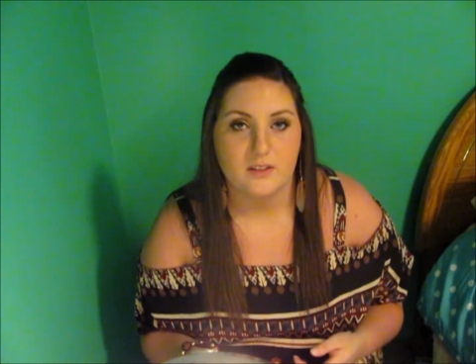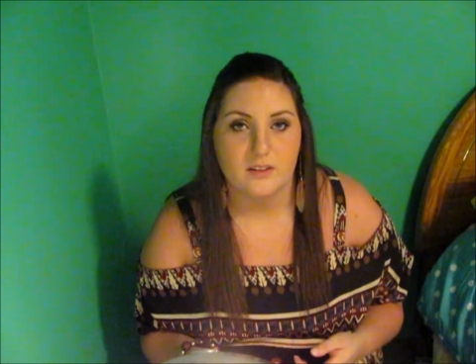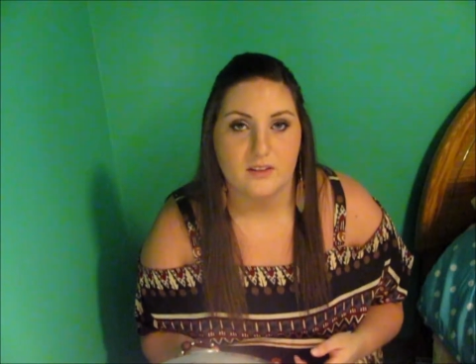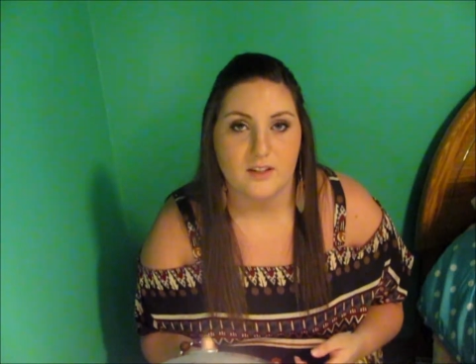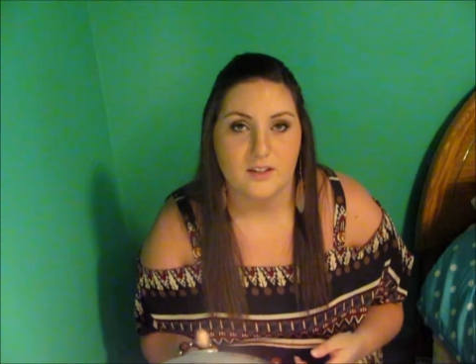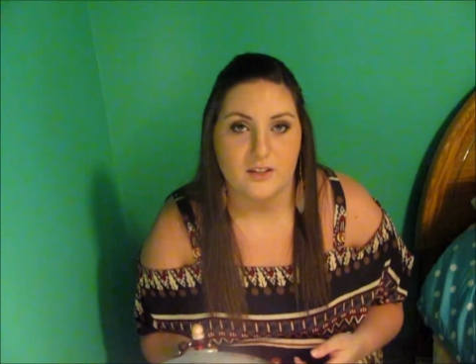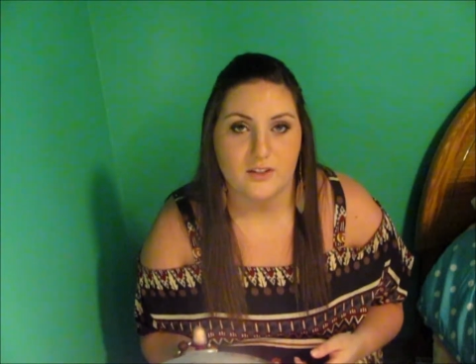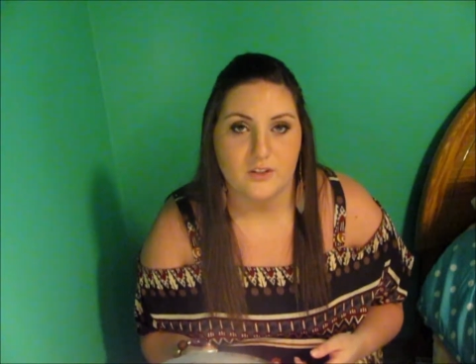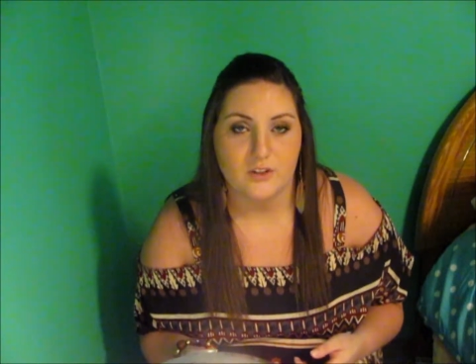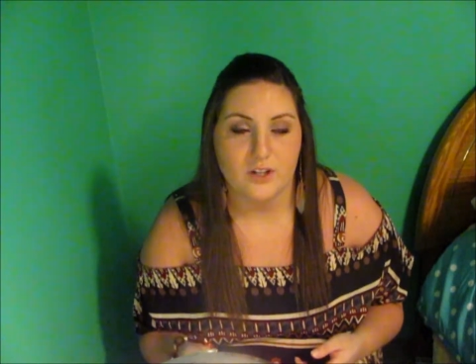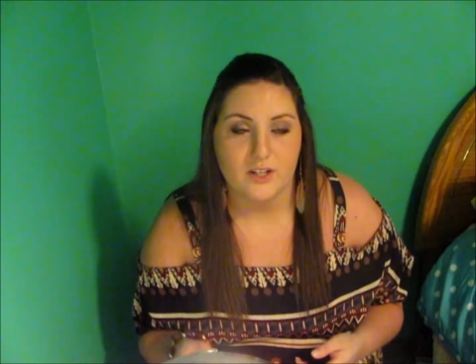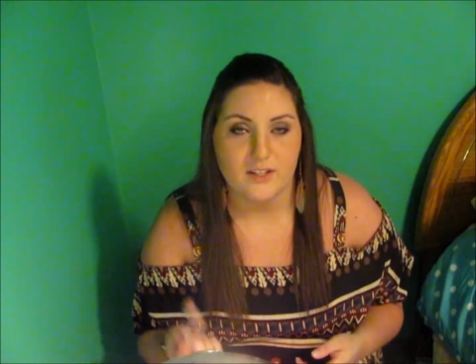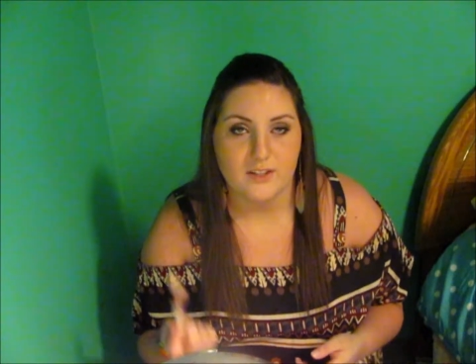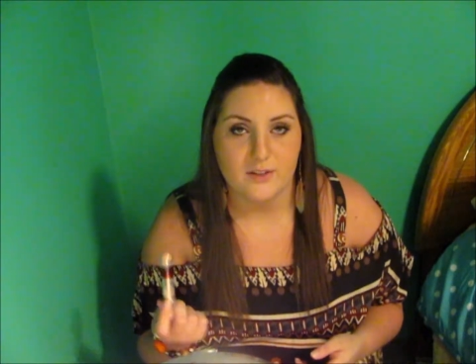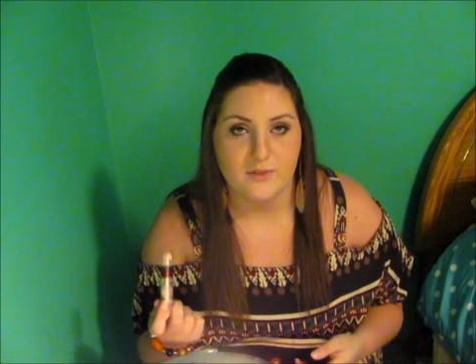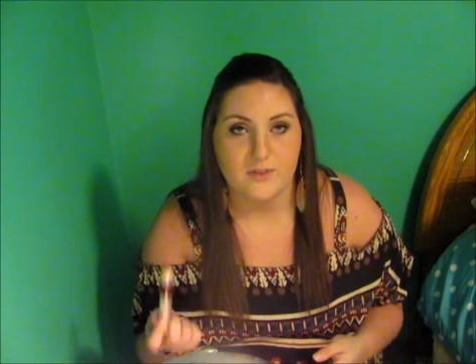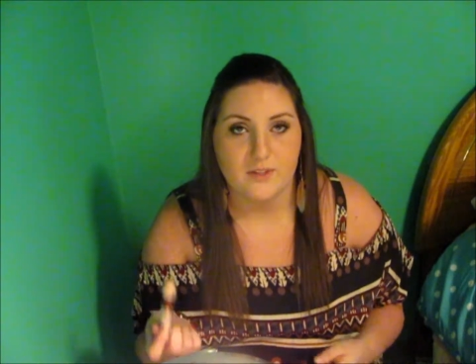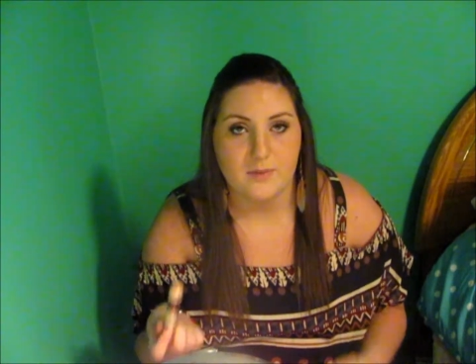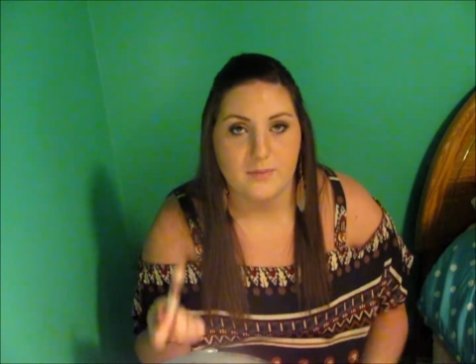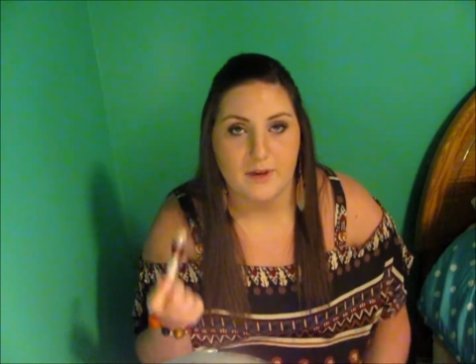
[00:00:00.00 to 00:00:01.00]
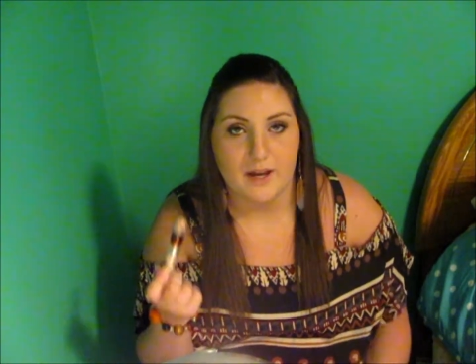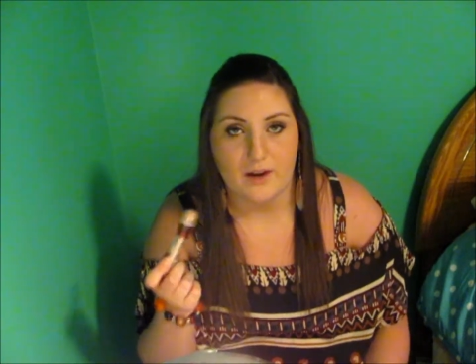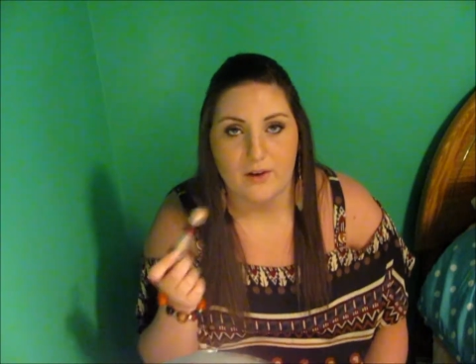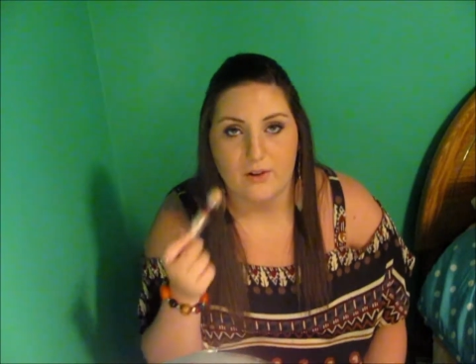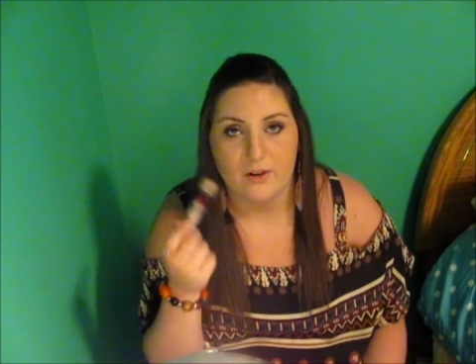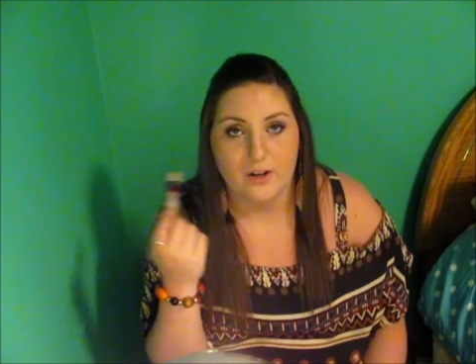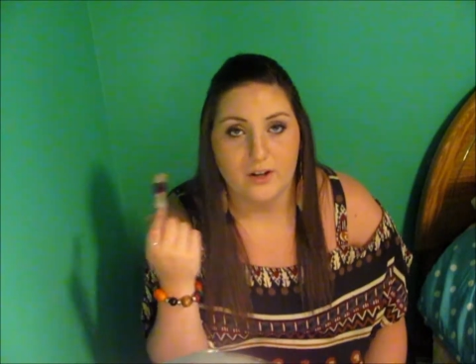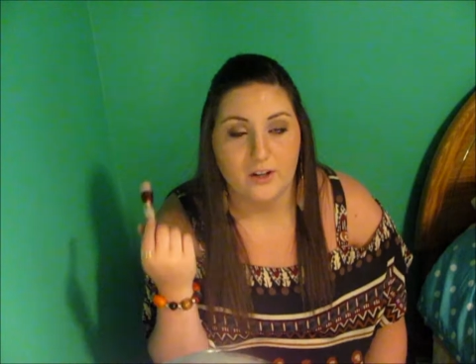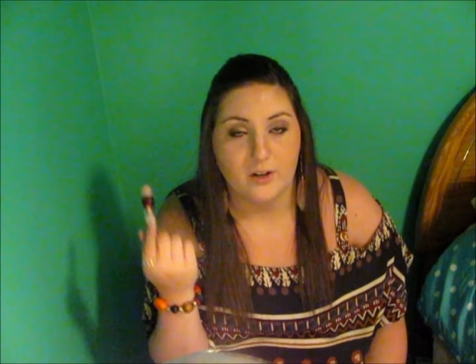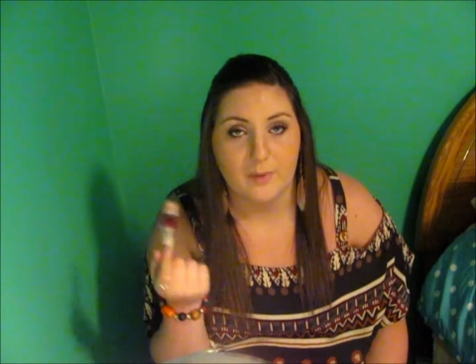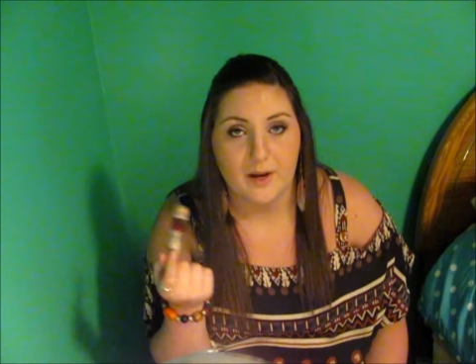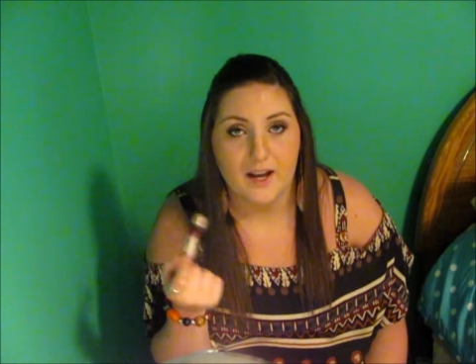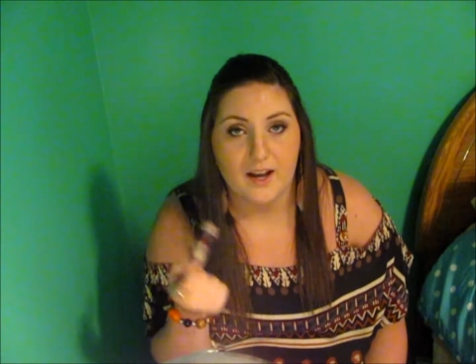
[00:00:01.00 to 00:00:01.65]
the translucent powder under my